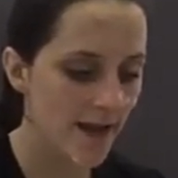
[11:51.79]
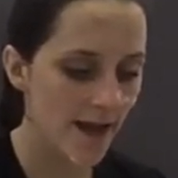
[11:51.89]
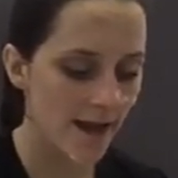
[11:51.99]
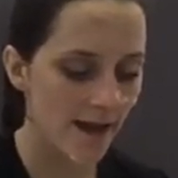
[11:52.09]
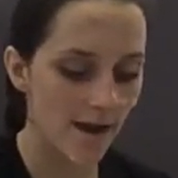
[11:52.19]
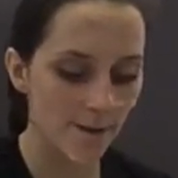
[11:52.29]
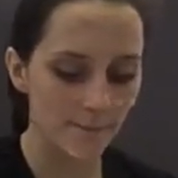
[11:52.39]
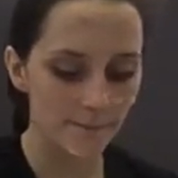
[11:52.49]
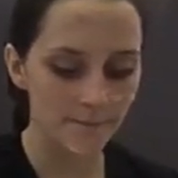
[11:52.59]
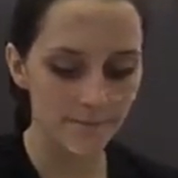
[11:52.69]

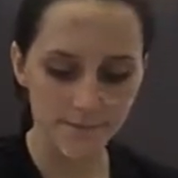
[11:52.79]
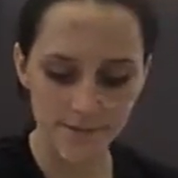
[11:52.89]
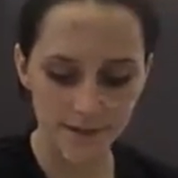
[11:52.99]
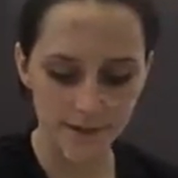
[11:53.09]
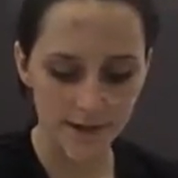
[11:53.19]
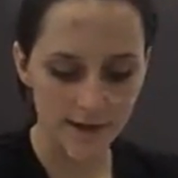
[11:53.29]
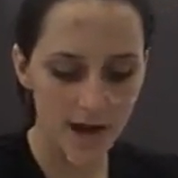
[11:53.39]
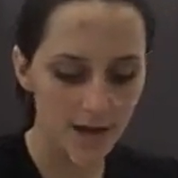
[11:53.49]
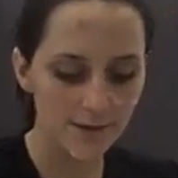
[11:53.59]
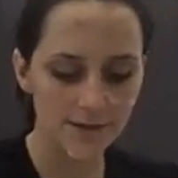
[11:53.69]
Um, so yeah,
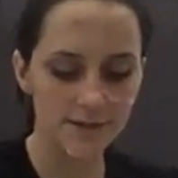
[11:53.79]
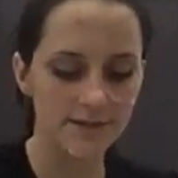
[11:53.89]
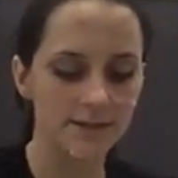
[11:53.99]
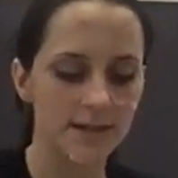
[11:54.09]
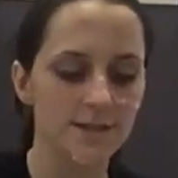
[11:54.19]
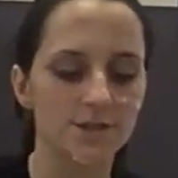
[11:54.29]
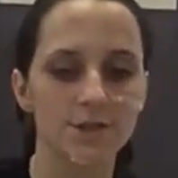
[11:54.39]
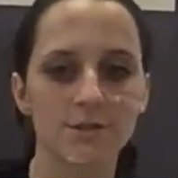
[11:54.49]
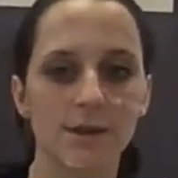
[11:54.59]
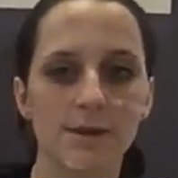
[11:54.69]
I would use this as a
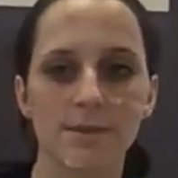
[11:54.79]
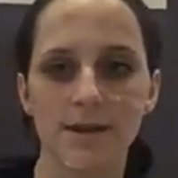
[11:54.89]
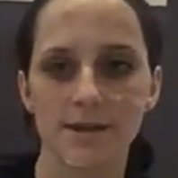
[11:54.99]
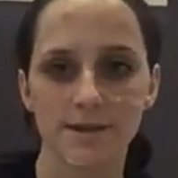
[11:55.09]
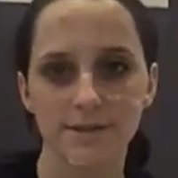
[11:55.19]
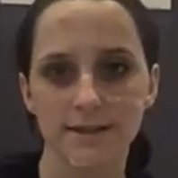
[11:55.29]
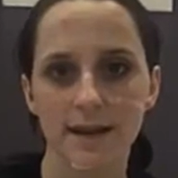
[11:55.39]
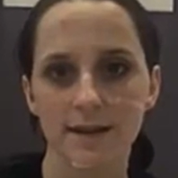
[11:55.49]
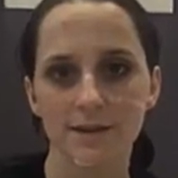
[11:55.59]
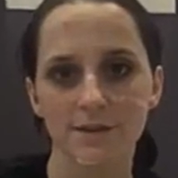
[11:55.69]
duo where you use
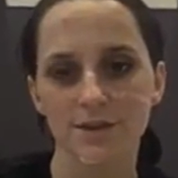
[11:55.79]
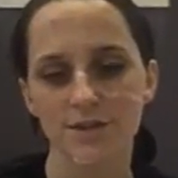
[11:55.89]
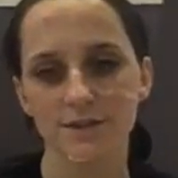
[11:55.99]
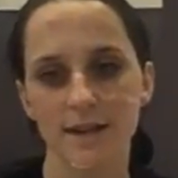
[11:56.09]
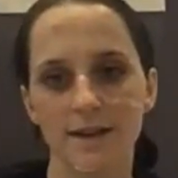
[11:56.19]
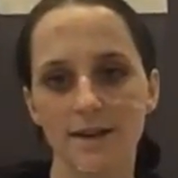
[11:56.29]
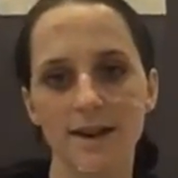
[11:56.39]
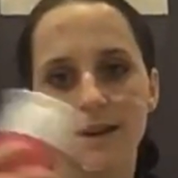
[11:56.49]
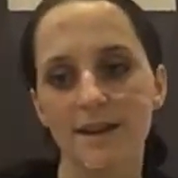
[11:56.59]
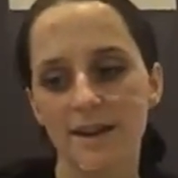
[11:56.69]
that on Tuesday
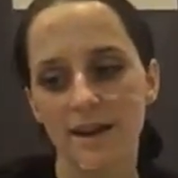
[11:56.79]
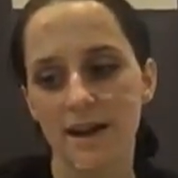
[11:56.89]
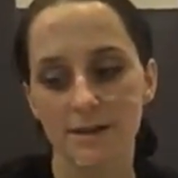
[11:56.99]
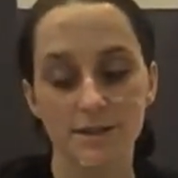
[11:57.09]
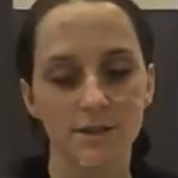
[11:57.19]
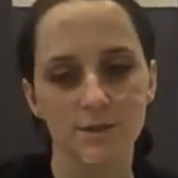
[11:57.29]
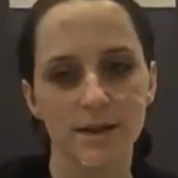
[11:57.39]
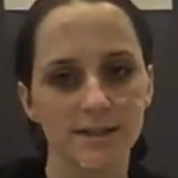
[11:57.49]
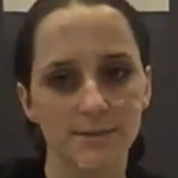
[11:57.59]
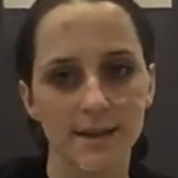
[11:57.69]
night, uh, so
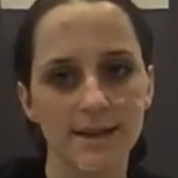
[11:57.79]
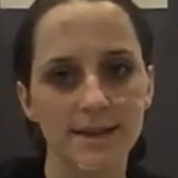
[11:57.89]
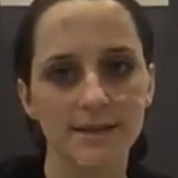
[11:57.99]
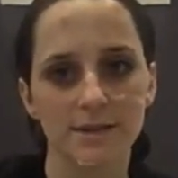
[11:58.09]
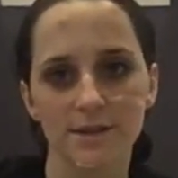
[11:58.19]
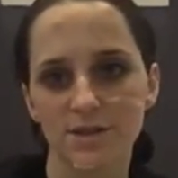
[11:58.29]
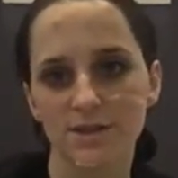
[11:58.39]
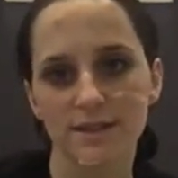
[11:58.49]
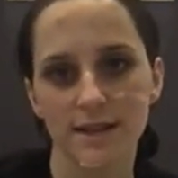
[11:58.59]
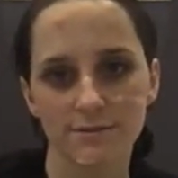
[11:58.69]
twice a week, so your
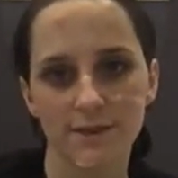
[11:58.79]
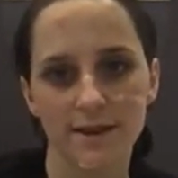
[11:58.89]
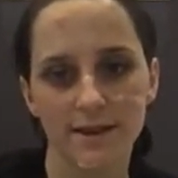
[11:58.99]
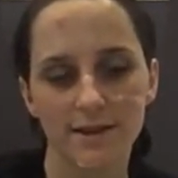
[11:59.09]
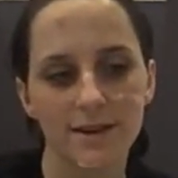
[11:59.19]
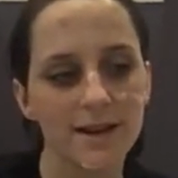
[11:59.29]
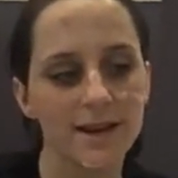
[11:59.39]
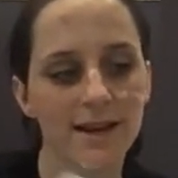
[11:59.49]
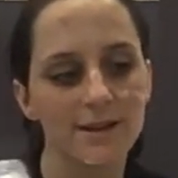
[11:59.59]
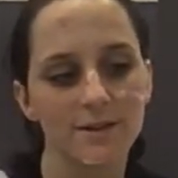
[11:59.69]
Tuesday and Friday night,
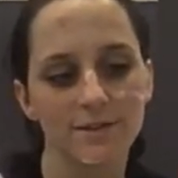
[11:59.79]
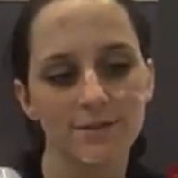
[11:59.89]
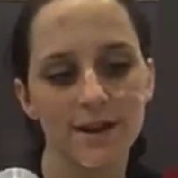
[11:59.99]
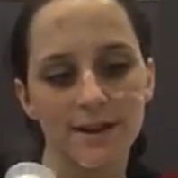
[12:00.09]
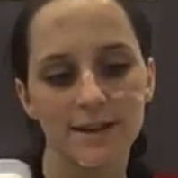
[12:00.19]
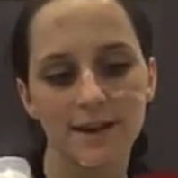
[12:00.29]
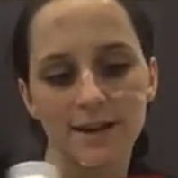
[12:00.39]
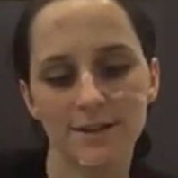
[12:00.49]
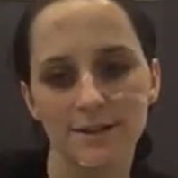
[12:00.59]
and on the Friday night use